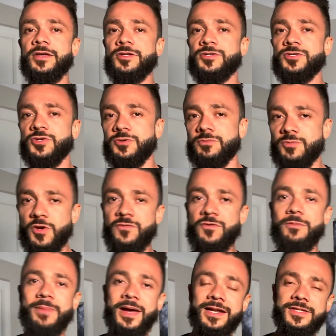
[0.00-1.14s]
to move your
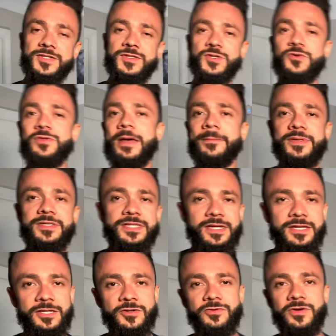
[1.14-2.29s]
balance to that
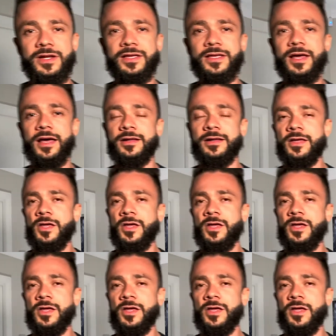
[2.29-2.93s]
particular credit card.